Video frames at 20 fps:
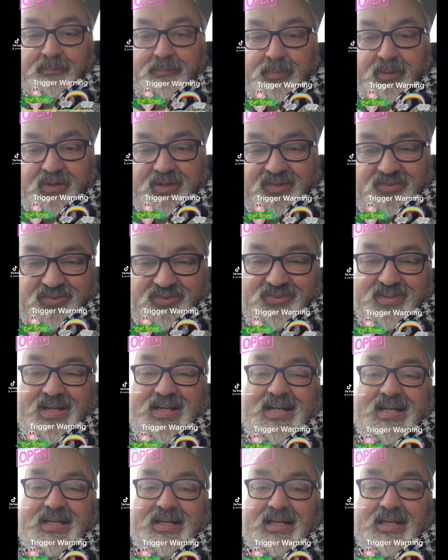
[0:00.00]
by
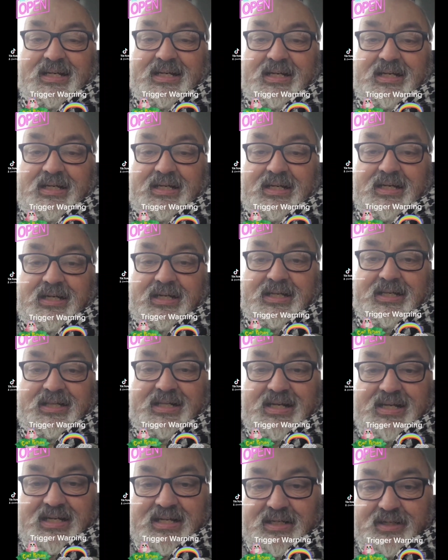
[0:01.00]
saying
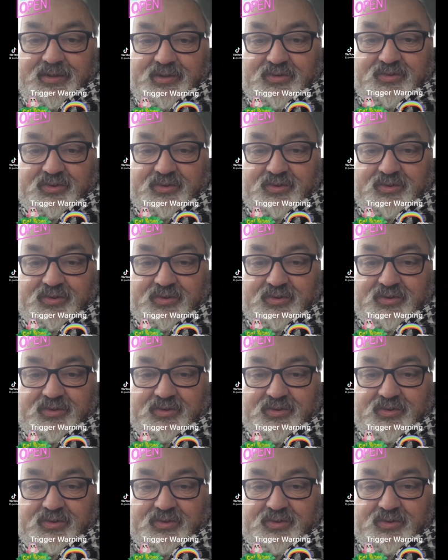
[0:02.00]
that